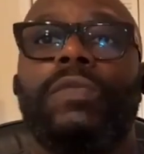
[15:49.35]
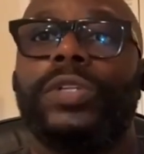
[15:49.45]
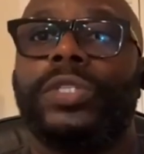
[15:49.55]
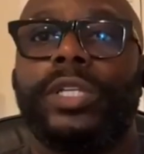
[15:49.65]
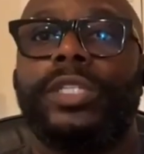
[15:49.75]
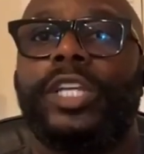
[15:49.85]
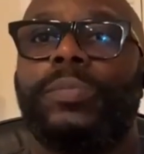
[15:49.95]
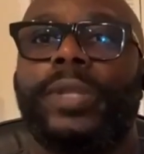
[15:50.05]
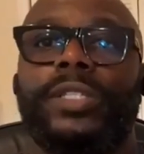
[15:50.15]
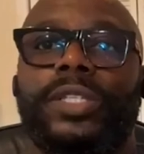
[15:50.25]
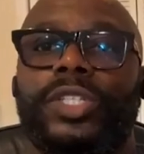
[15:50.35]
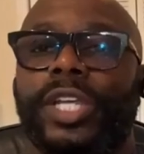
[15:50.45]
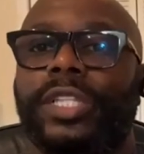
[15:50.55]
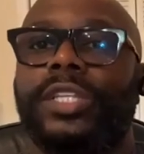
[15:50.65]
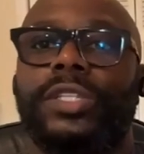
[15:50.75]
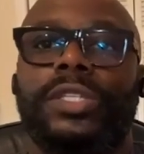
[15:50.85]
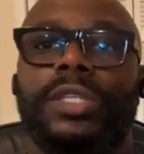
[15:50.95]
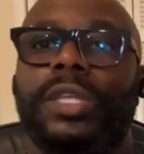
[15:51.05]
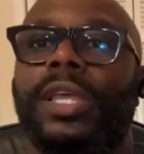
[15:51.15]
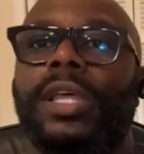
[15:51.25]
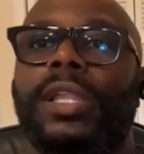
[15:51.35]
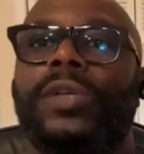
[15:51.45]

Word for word: over to such, such place and check this,